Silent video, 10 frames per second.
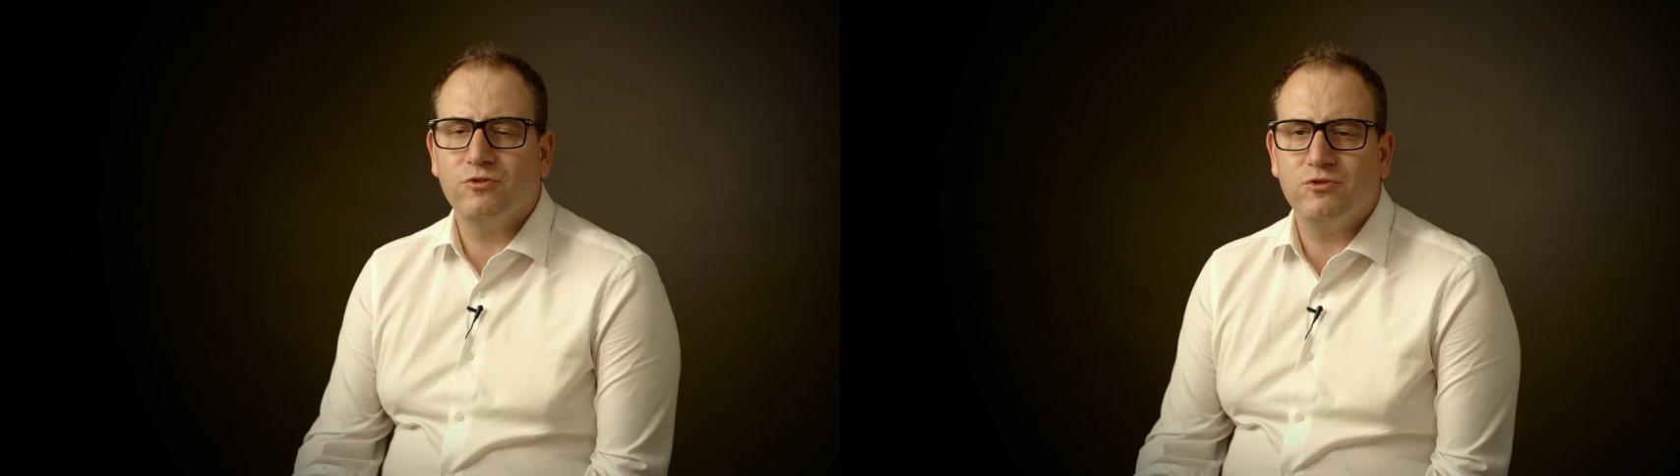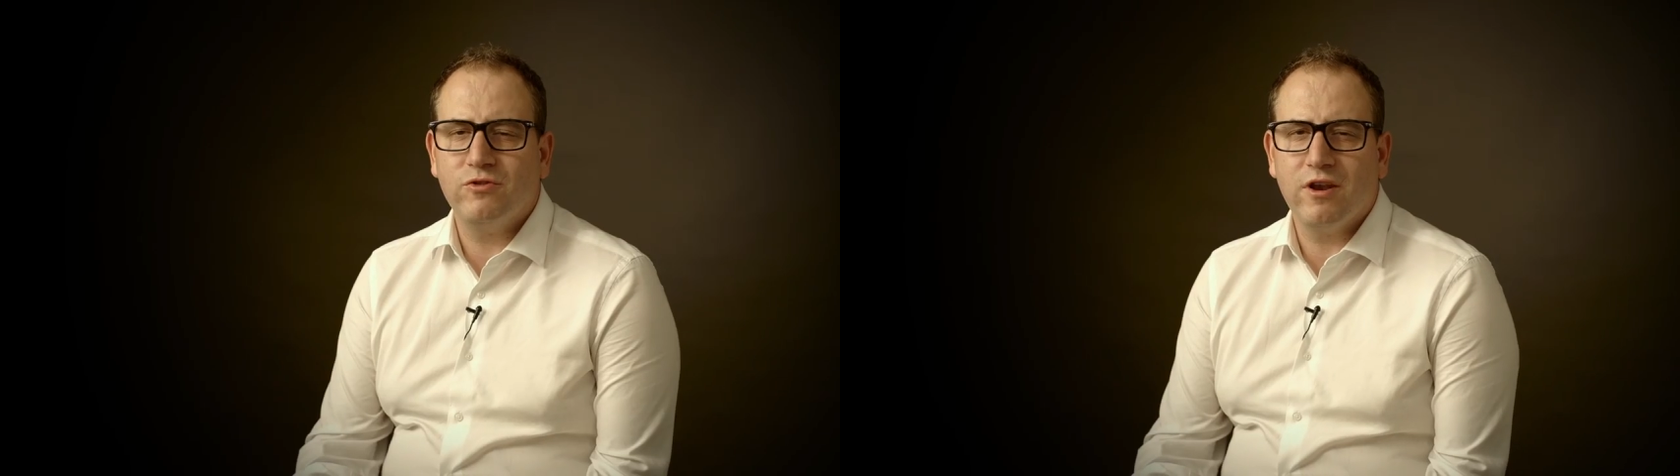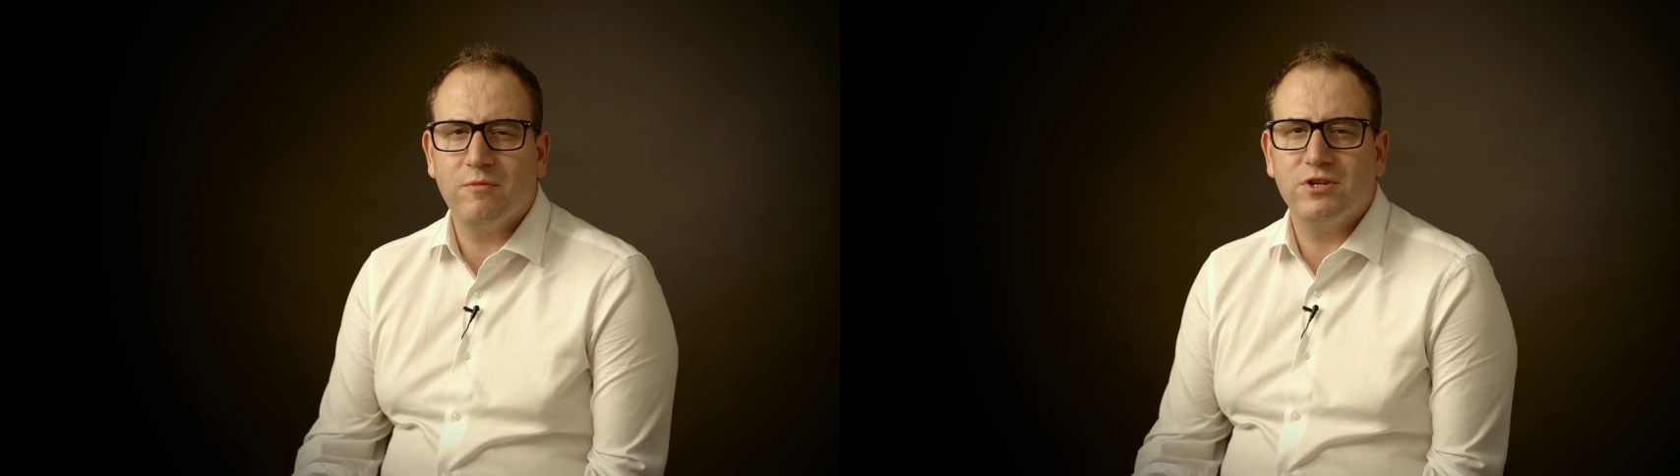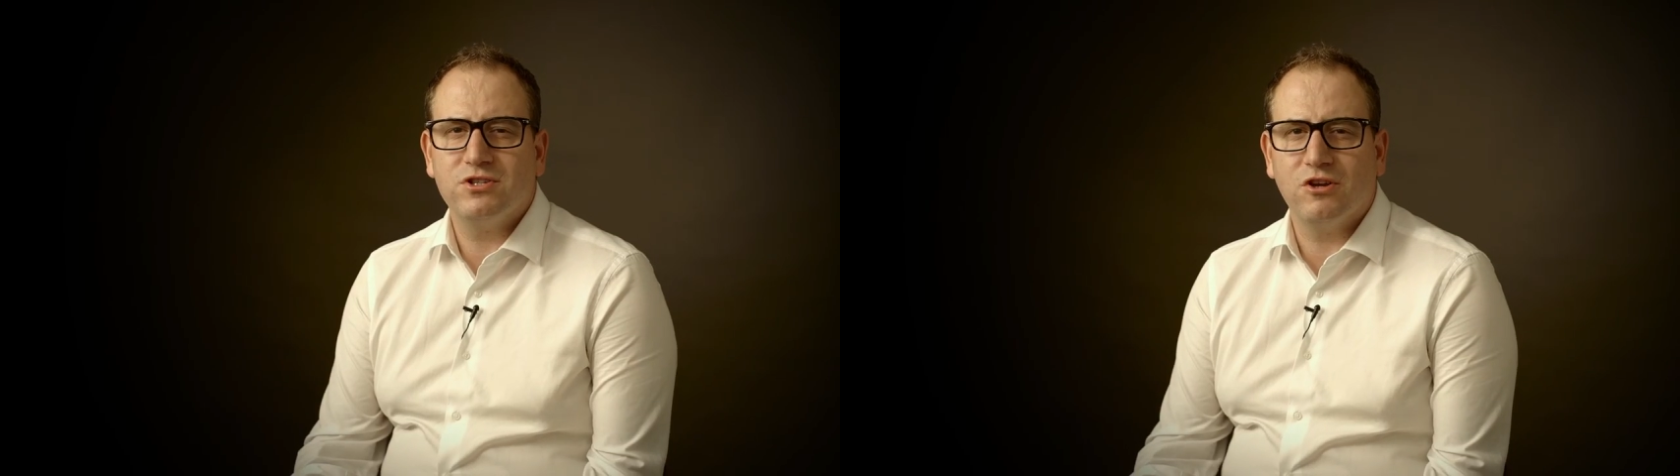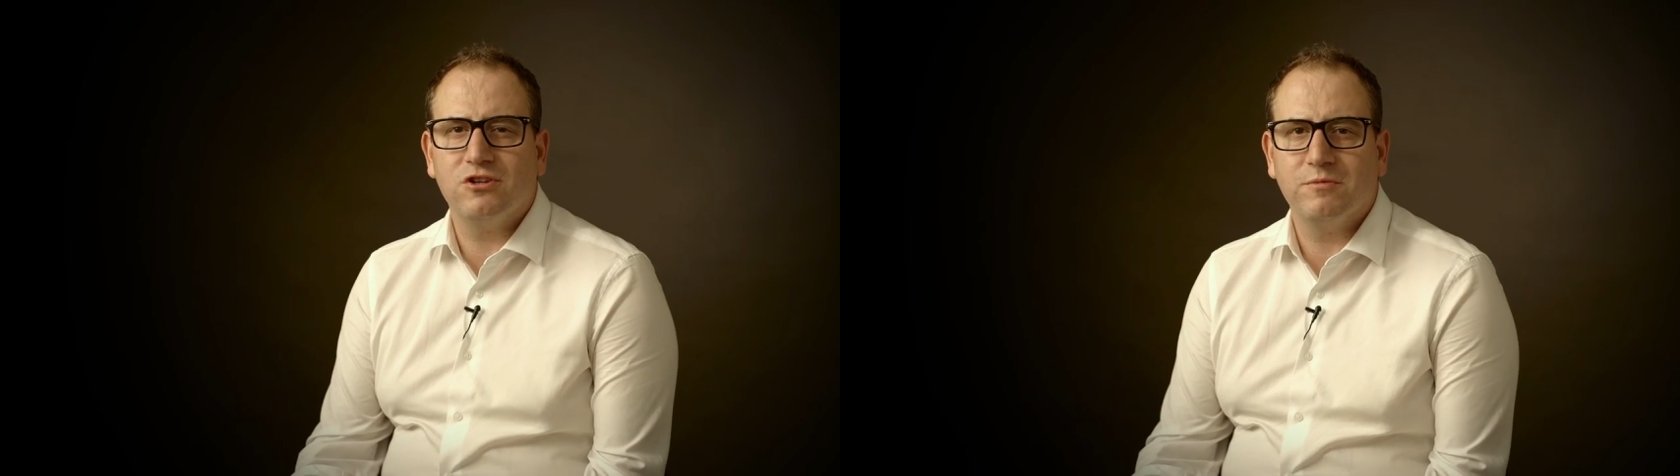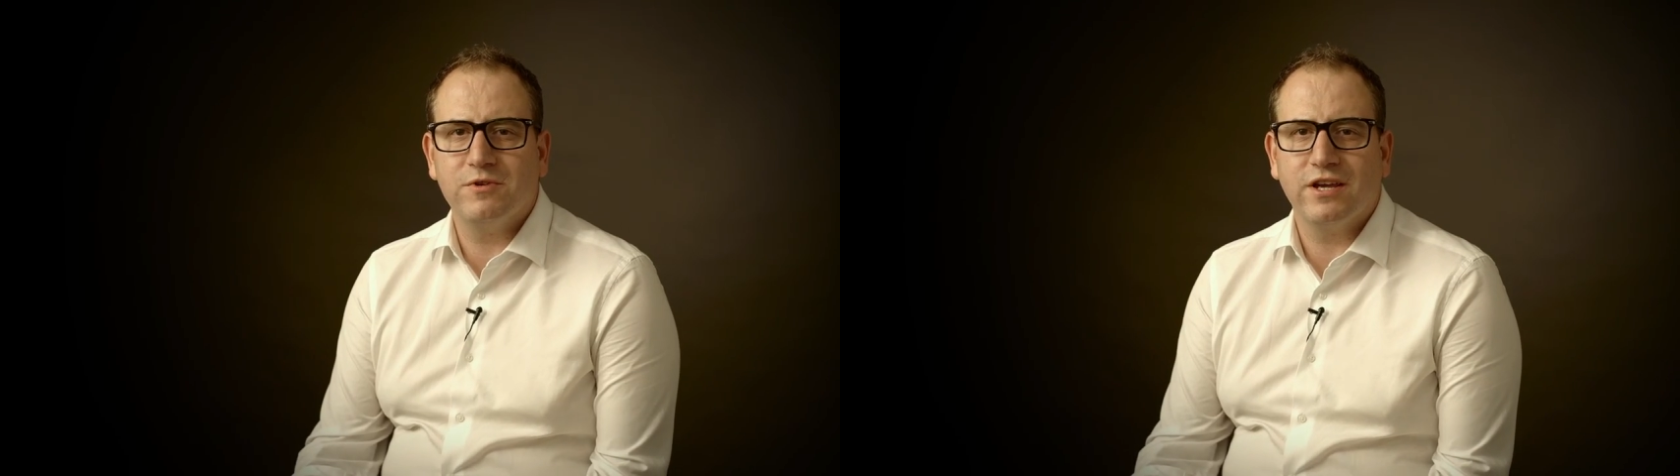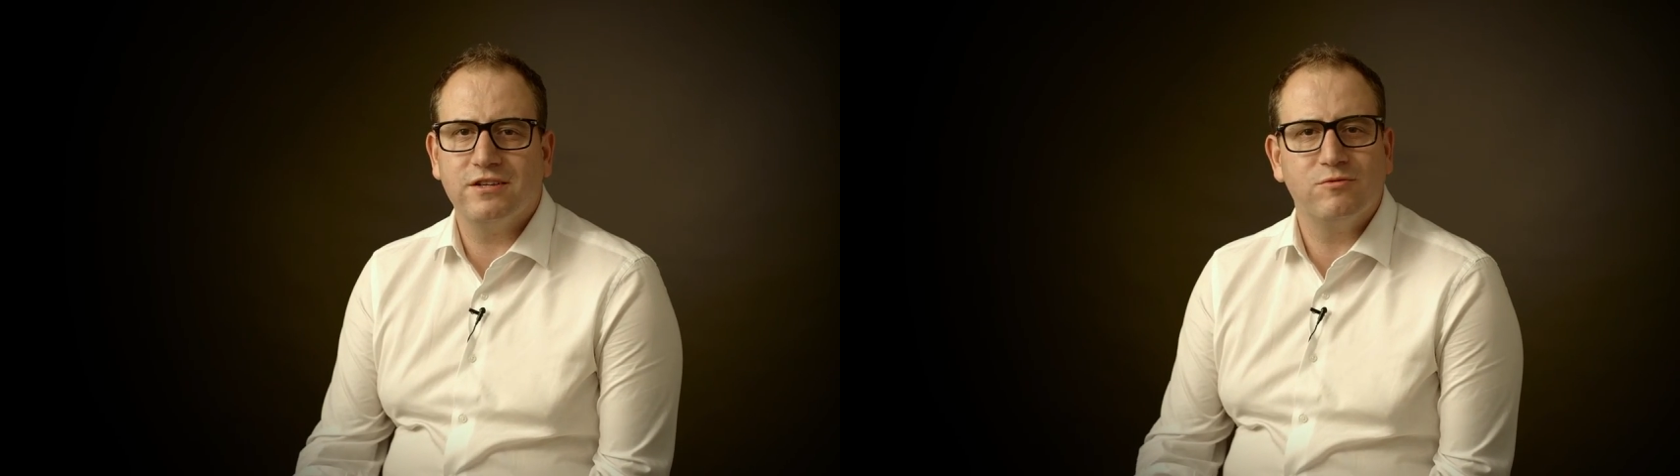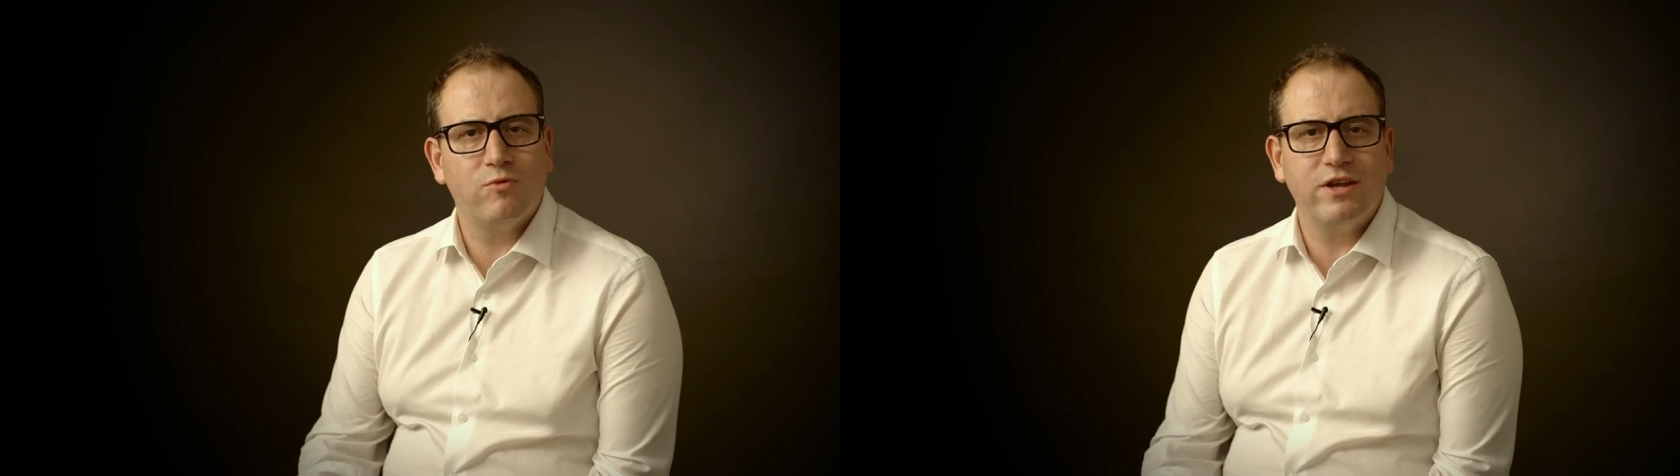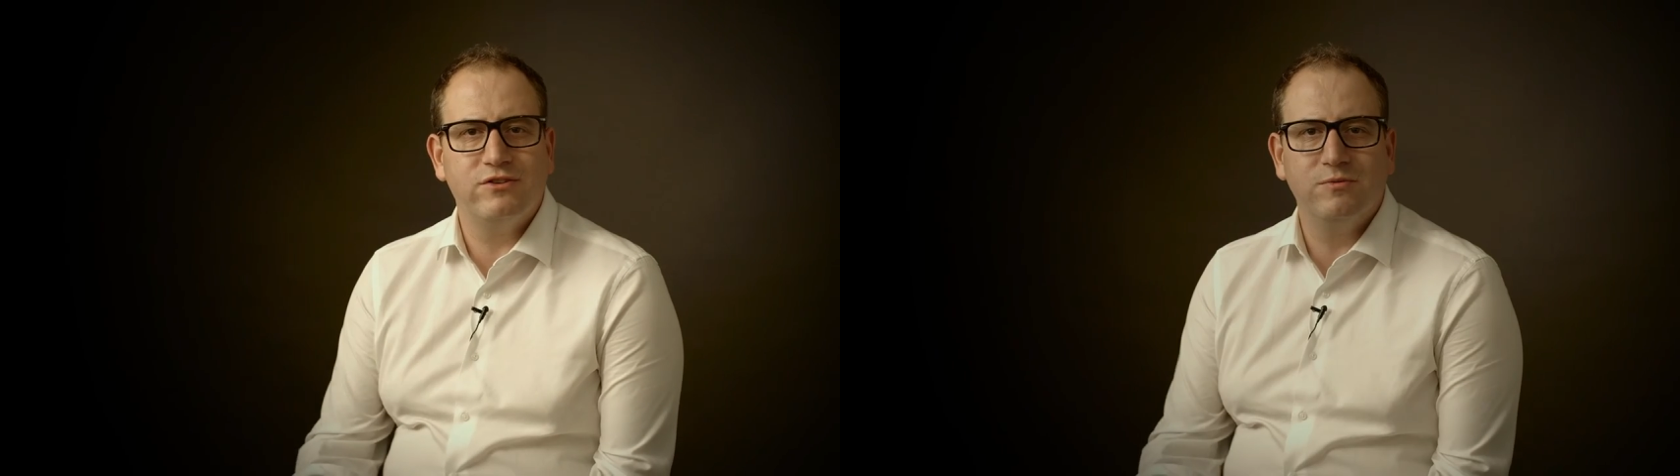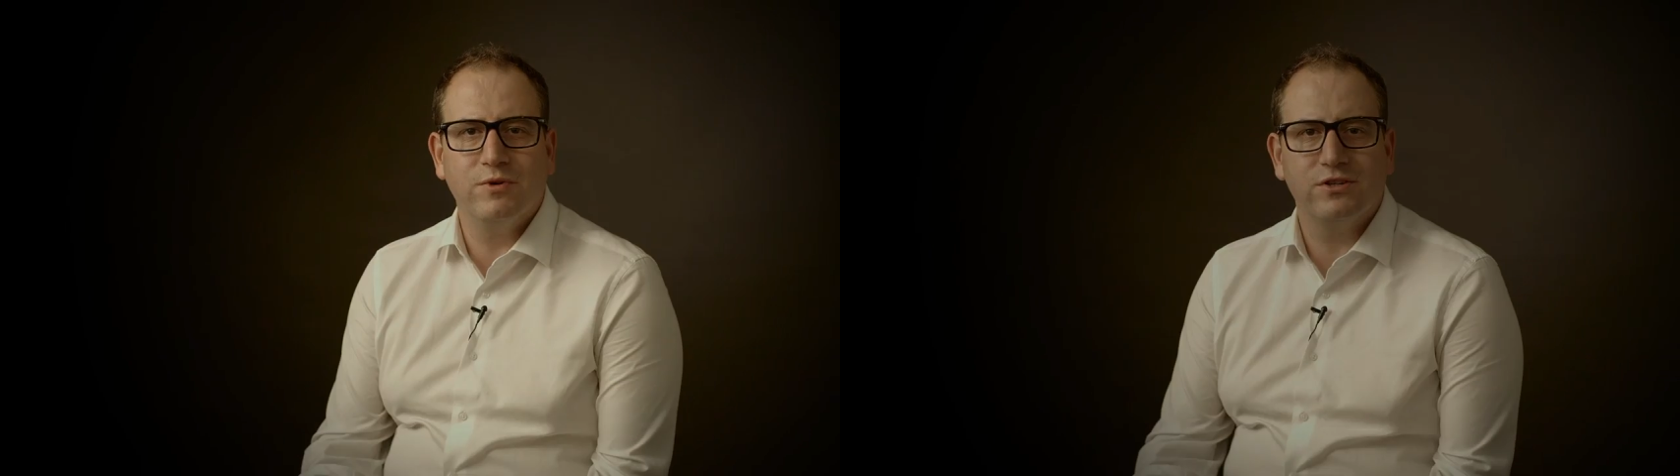concentrated on my social objectives way
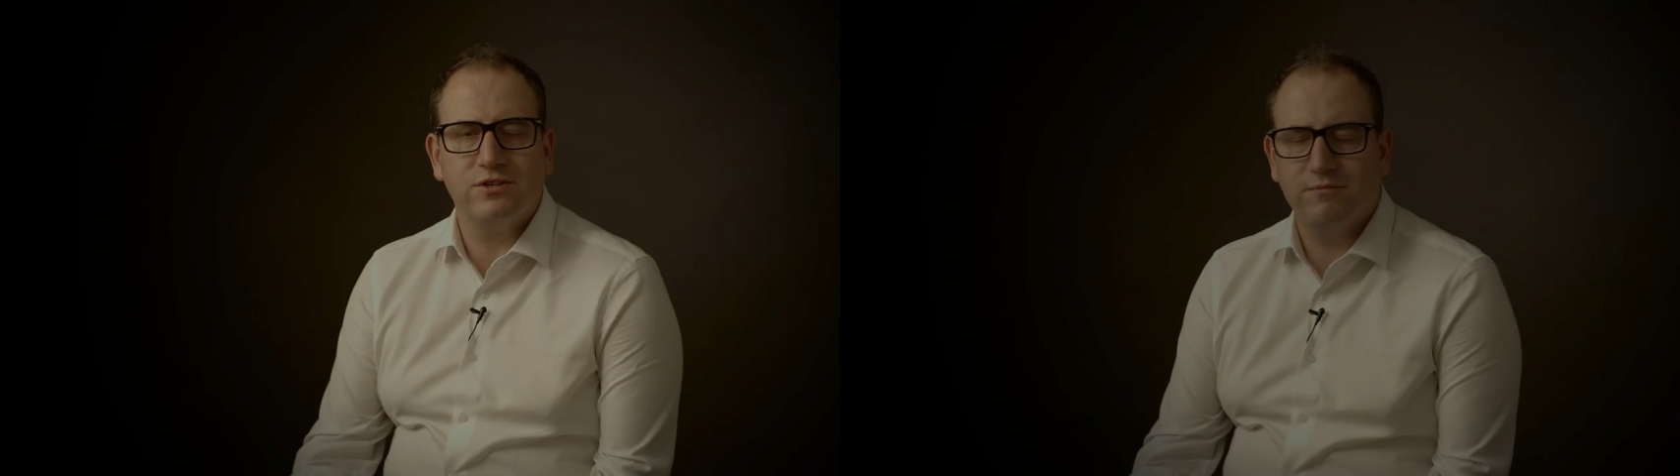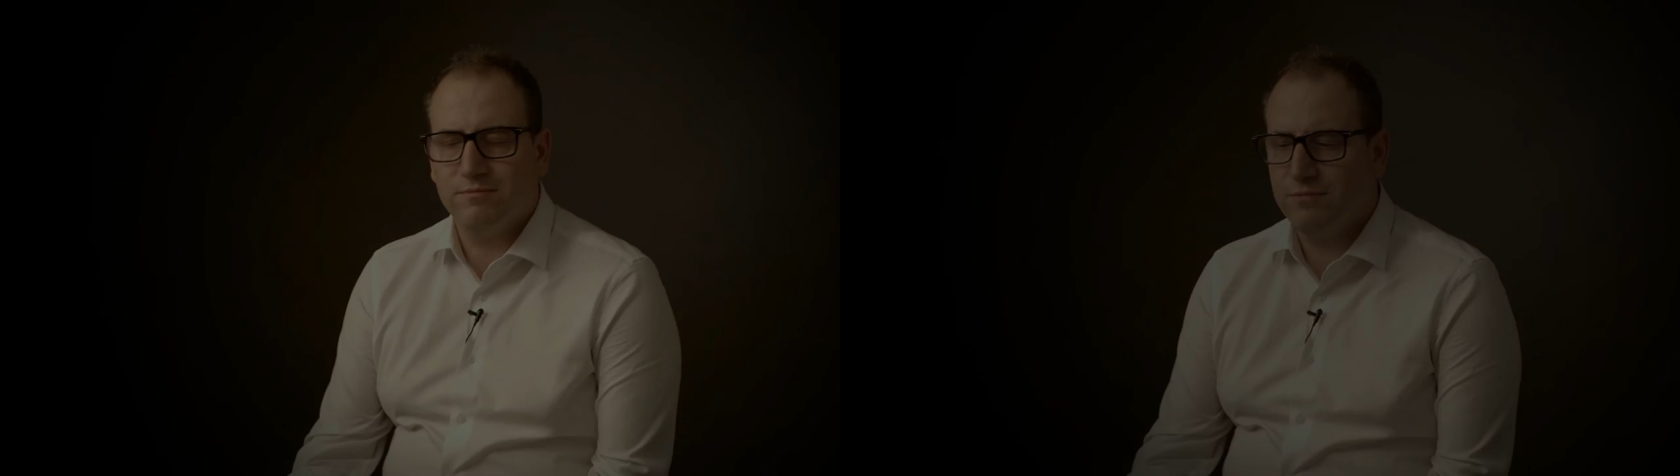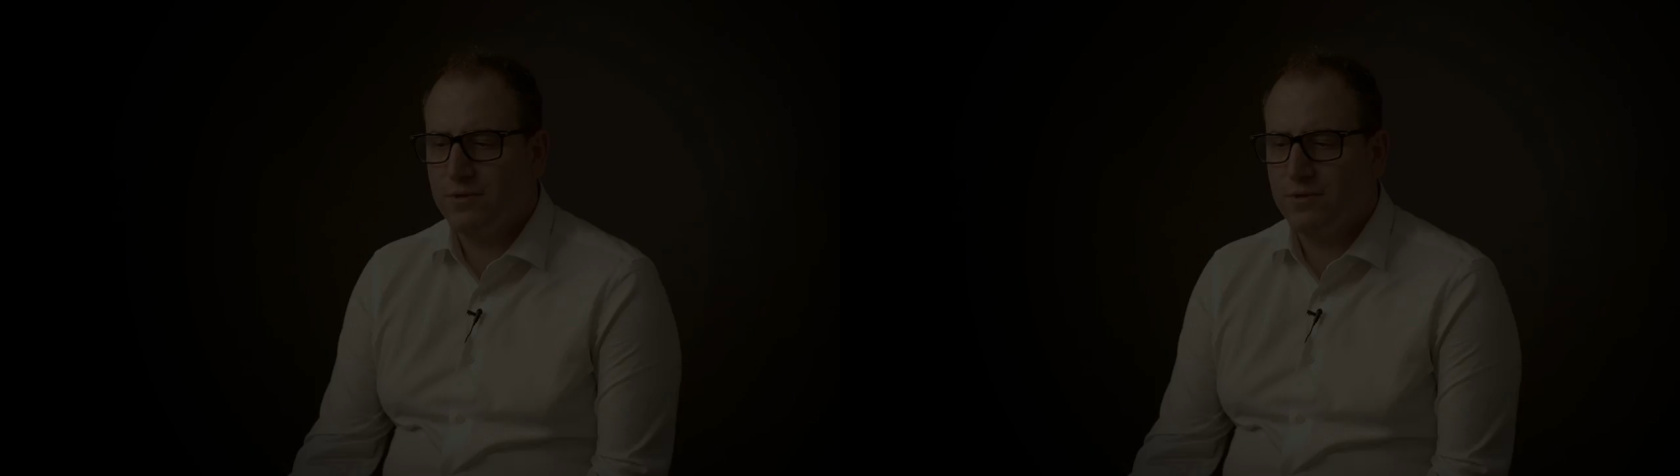too much.